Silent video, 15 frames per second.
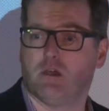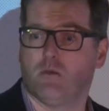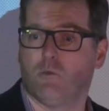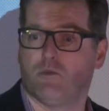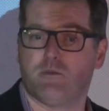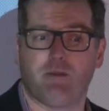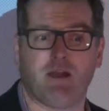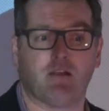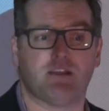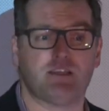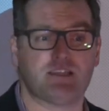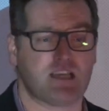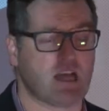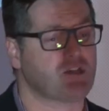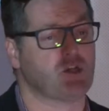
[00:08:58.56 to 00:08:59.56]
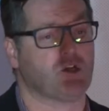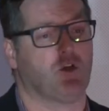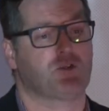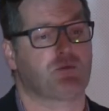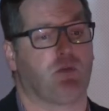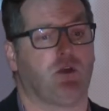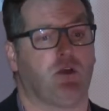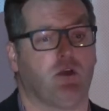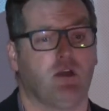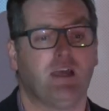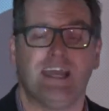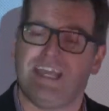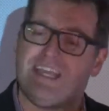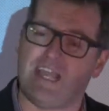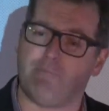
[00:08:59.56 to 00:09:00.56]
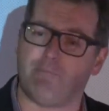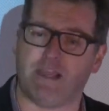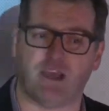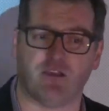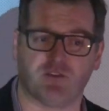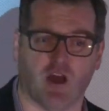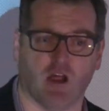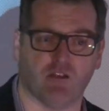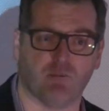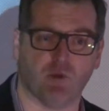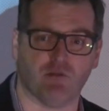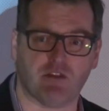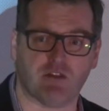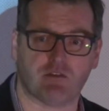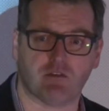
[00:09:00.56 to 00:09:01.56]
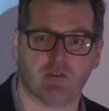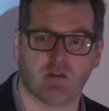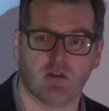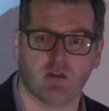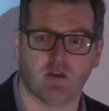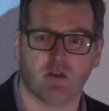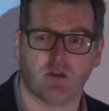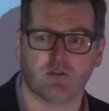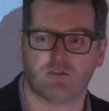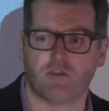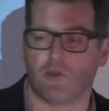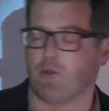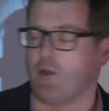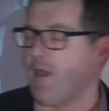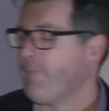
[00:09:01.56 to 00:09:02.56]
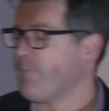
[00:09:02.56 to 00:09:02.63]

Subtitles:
was apparently such an entrepreneur, he kept making silent movies. So